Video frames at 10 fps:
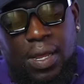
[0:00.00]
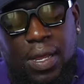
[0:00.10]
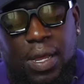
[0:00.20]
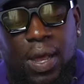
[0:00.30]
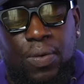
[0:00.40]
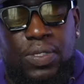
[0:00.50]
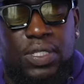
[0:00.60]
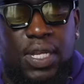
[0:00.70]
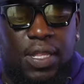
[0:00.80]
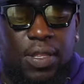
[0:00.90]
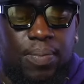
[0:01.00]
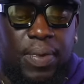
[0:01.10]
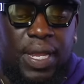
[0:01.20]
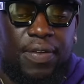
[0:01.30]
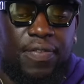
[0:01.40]
I would say the
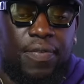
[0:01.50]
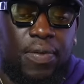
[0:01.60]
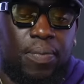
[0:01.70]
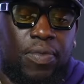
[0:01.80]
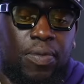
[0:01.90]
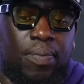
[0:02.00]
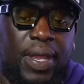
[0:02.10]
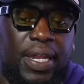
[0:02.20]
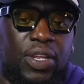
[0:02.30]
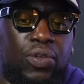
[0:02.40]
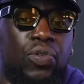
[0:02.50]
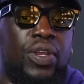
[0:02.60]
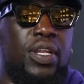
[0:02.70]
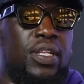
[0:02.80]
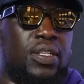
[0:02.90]
main
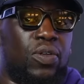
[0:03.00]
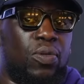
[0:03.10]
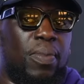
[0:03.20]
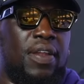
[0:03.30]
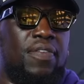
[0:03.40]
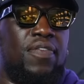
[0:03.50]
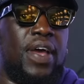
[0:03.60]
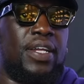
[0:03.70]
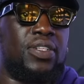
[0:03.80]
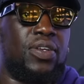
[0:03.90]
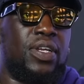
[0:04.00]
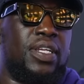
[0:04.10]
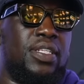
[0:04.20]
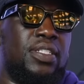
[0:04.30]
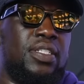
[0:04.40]
ingredient or the main factor
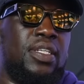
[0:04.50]
is